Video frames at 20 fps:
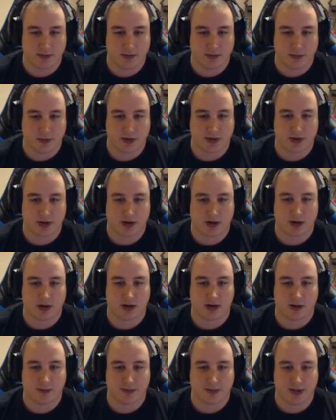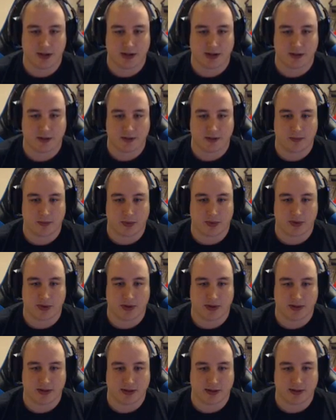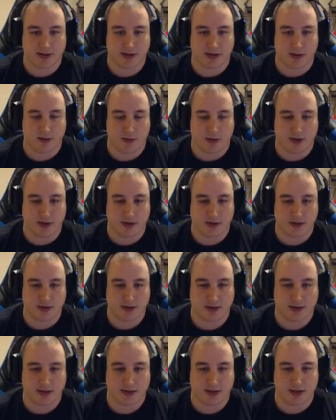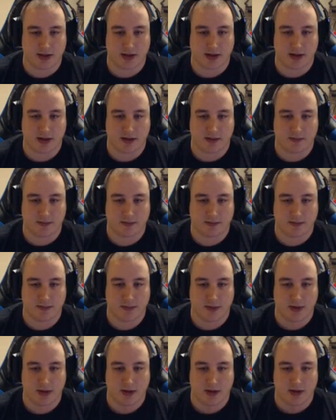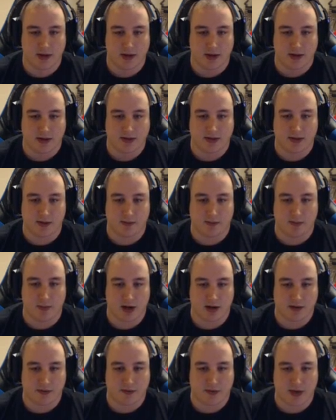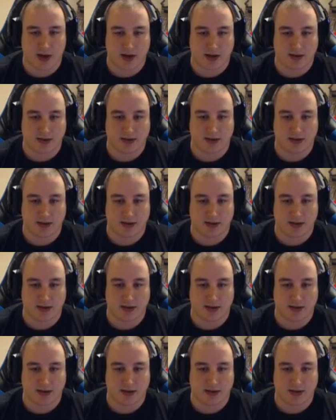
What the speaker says: which are updating pre-existing ones to modify